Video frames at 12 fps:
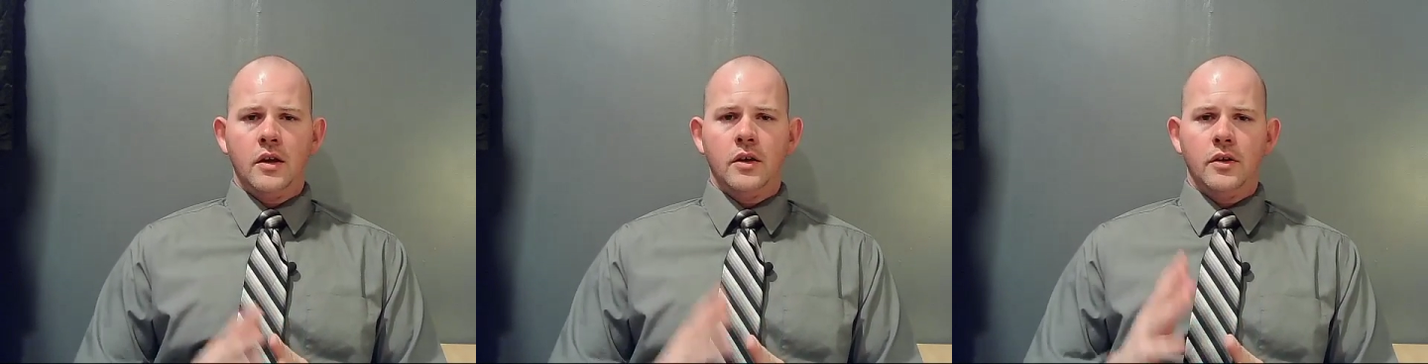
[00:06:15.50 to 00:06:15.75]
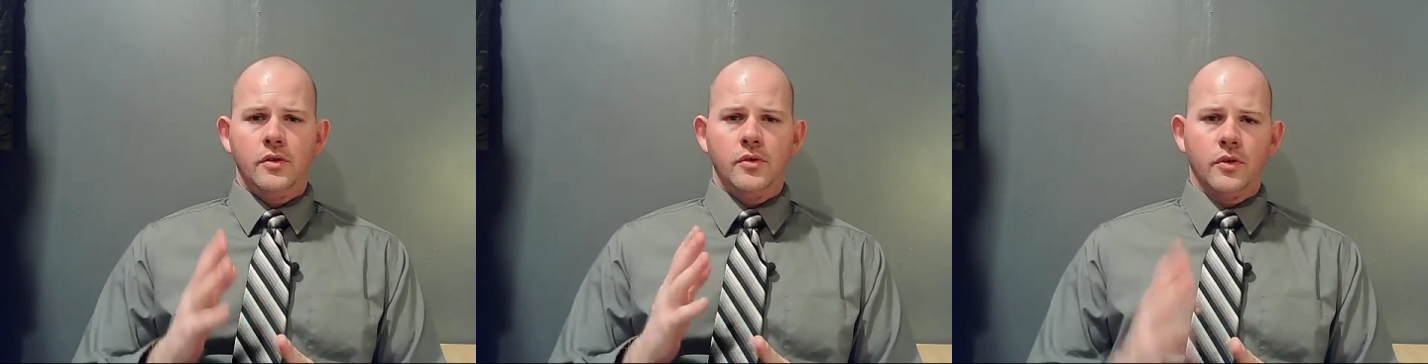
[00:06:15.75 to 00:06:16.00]

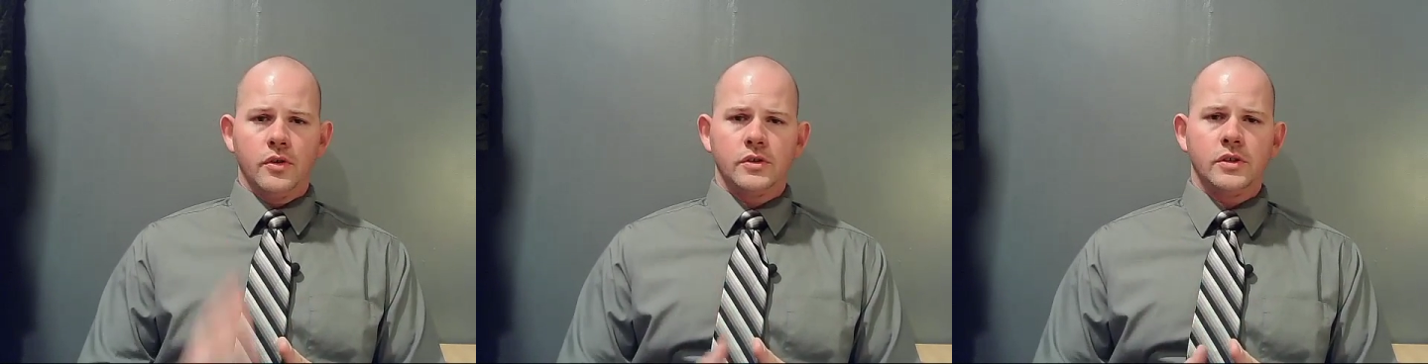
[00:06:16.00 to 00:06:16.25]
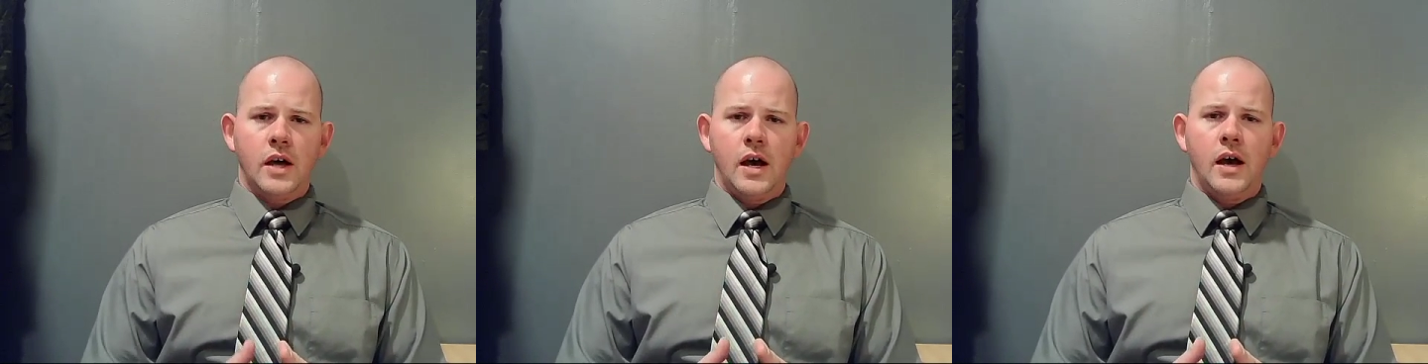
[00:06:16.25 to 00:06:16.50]
Your
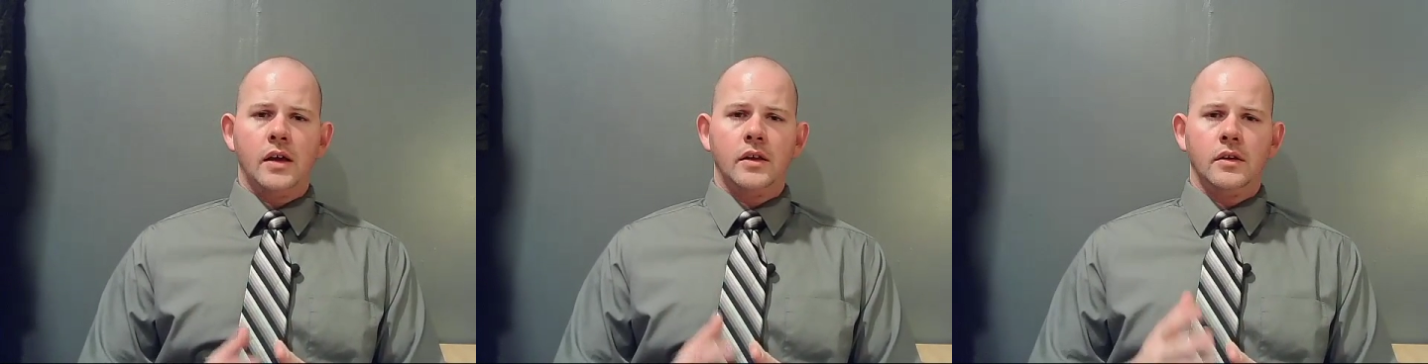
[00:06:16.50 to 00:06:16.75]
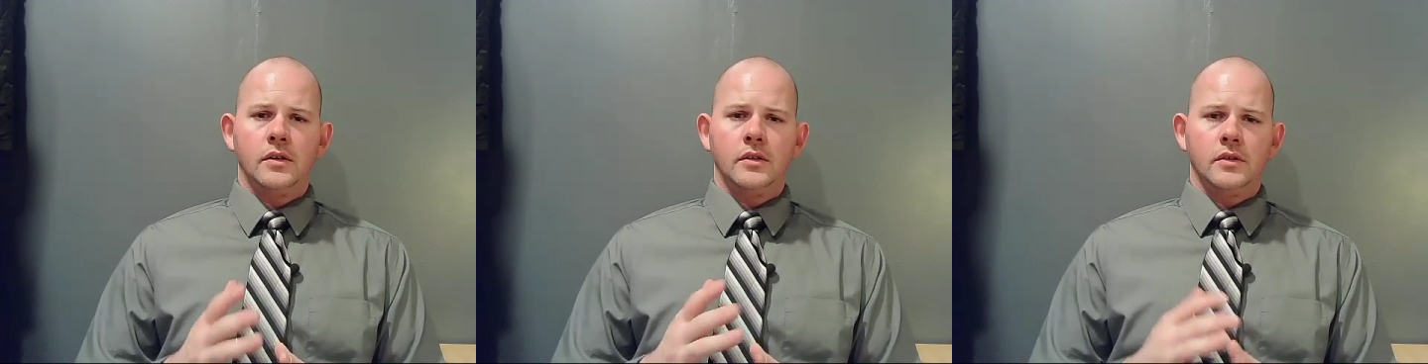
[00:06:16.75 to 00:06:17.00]

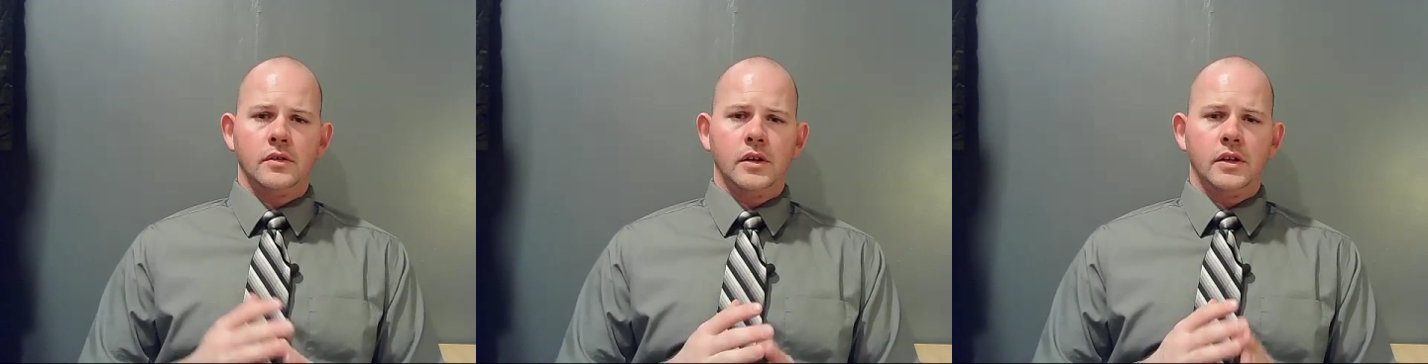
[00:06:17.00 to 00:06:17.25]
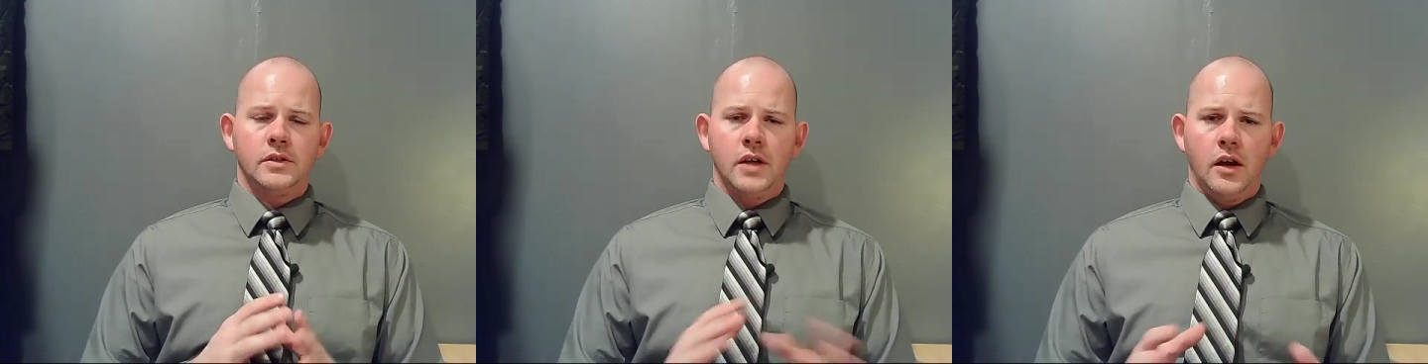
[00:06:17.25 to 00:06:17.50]
side
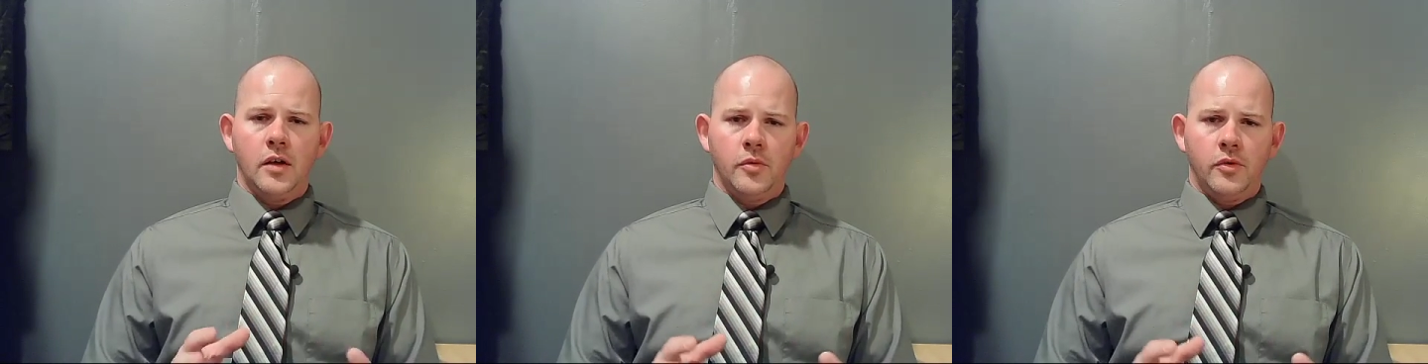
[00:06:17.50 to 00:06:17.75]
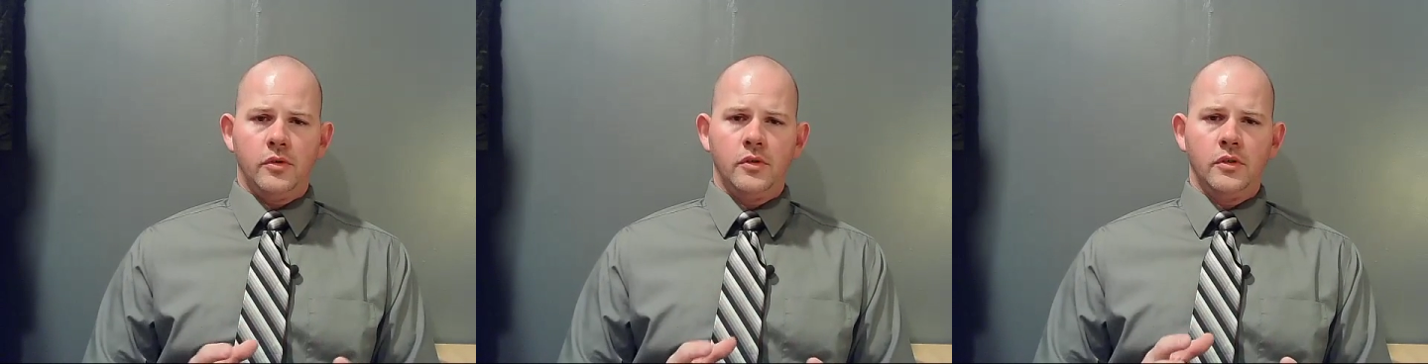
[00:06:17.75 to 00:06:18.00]
is
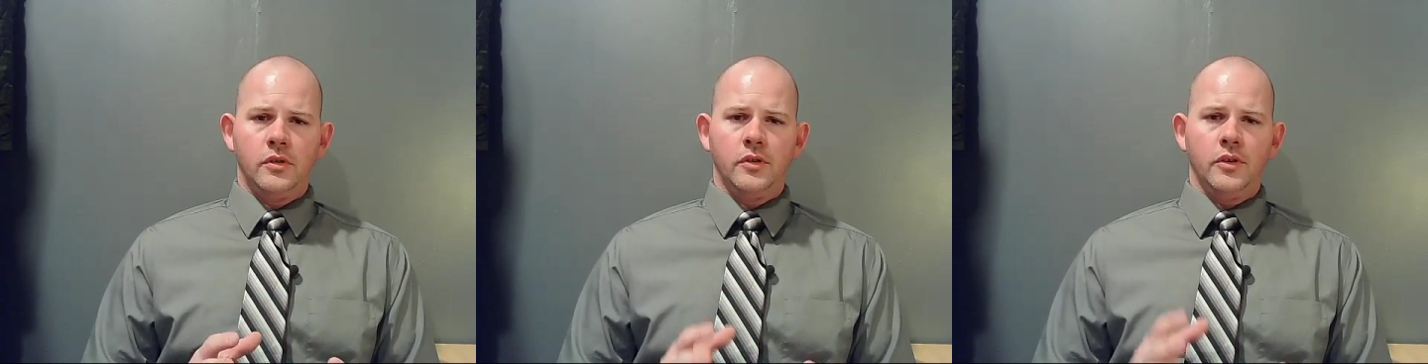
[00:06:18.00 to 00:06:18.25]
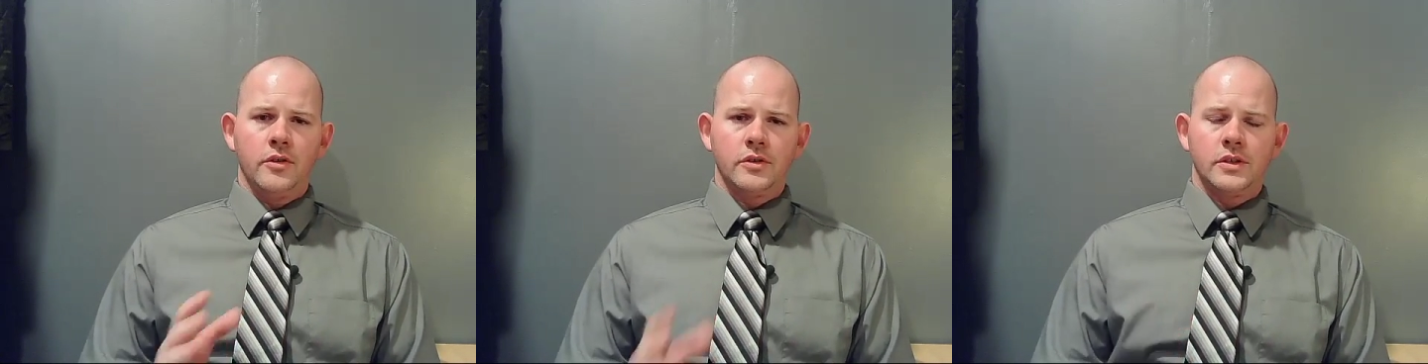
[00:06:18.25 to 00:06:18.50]
terrible.
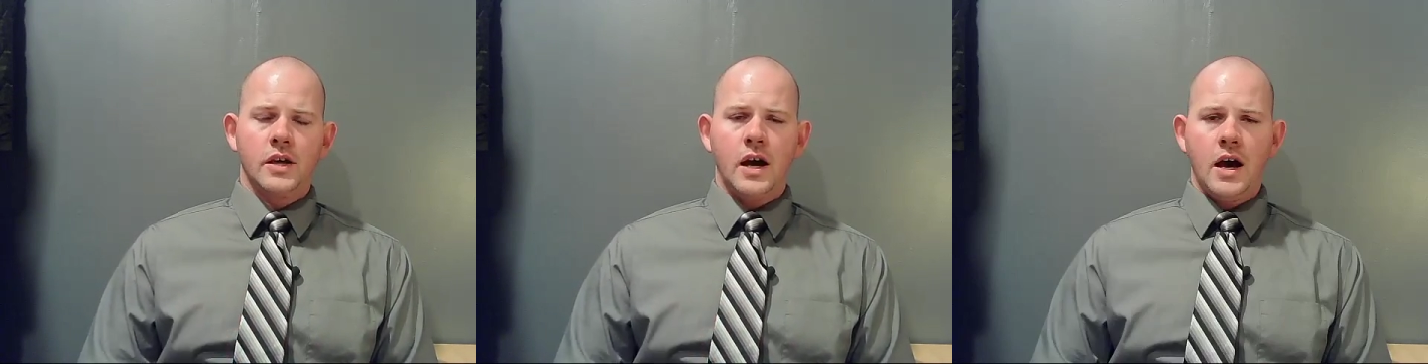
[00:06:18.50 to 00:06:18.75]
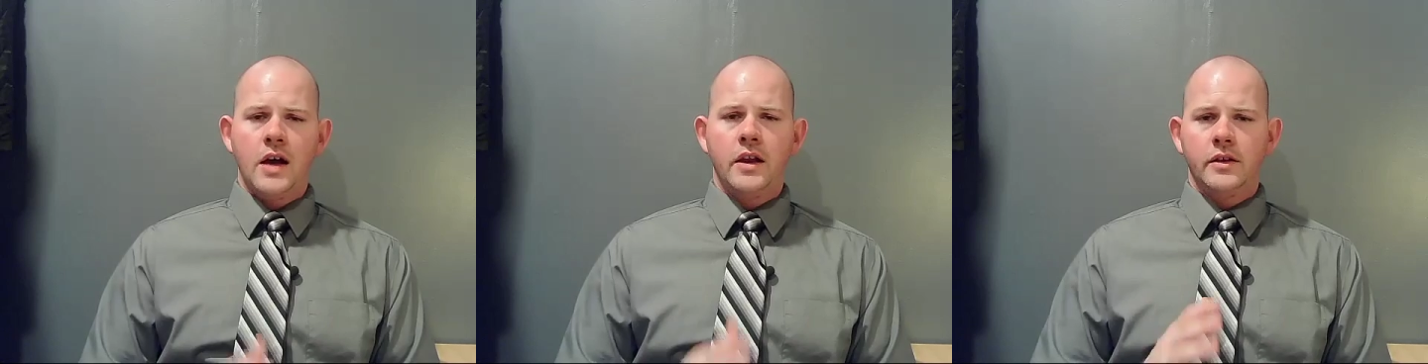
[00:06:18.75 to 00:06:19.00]
The other
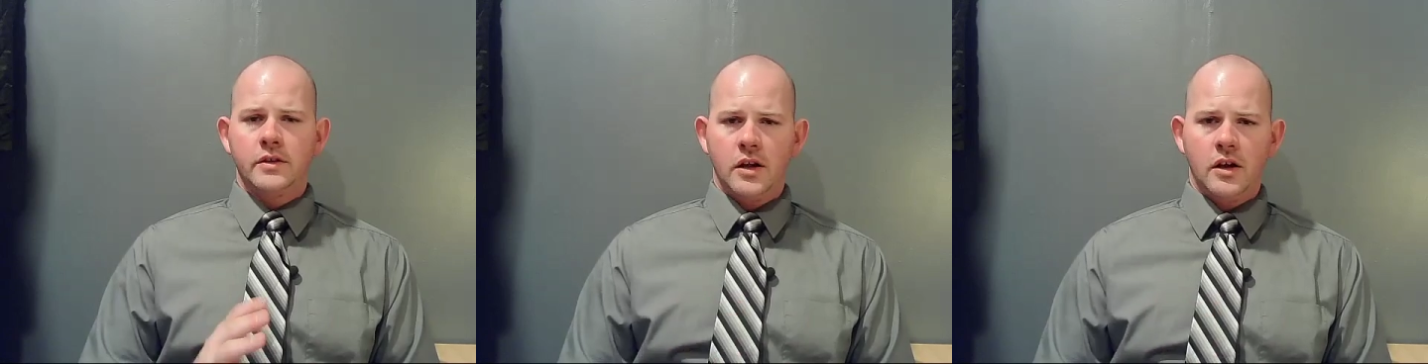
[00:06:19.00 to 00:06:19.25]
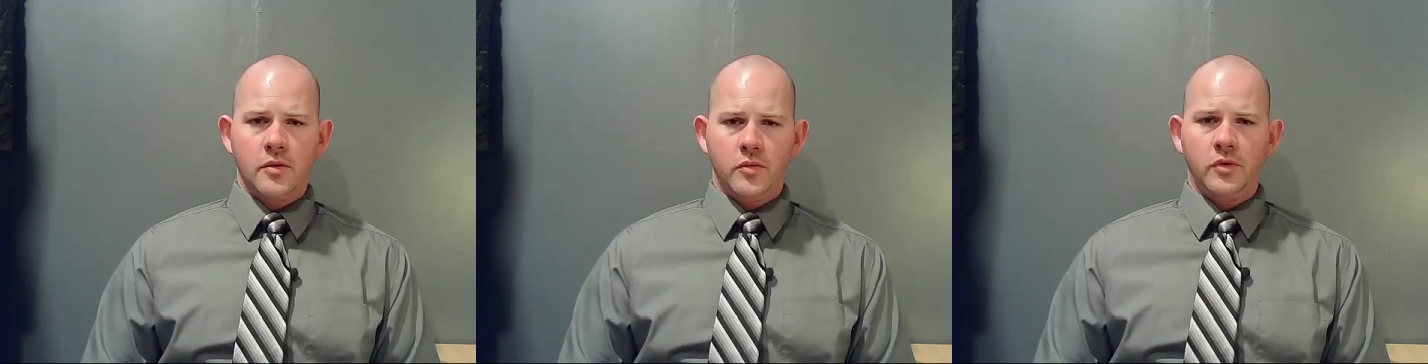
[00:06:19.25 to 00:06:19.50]
side is
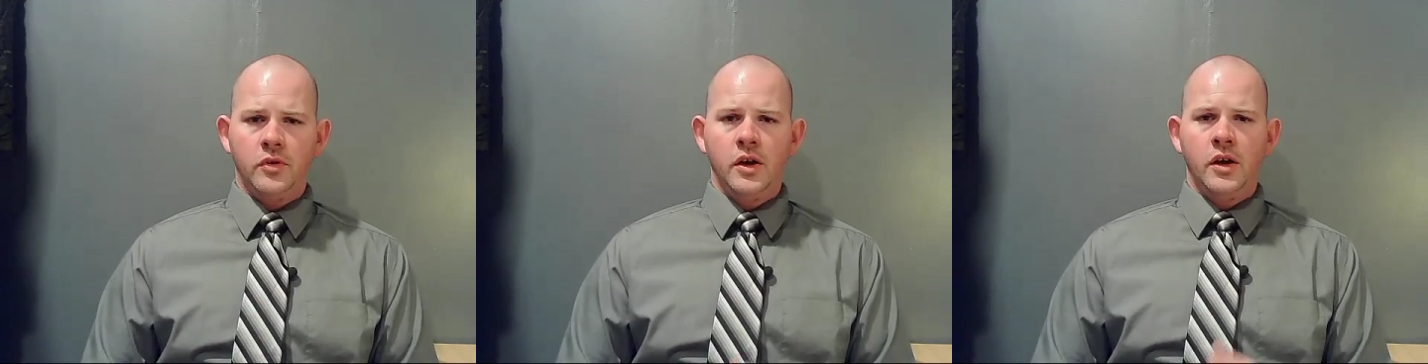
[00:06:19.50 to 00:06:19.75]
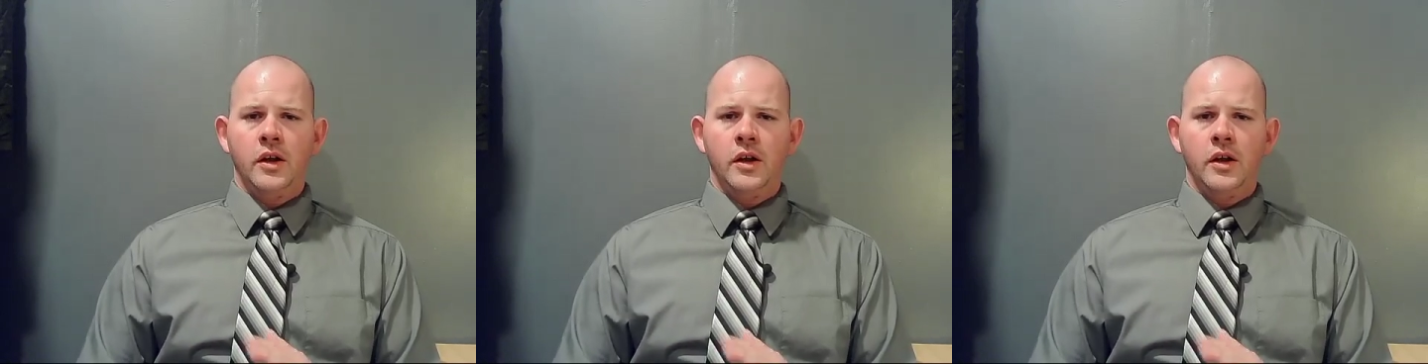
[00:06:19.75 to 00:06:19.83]
terrible.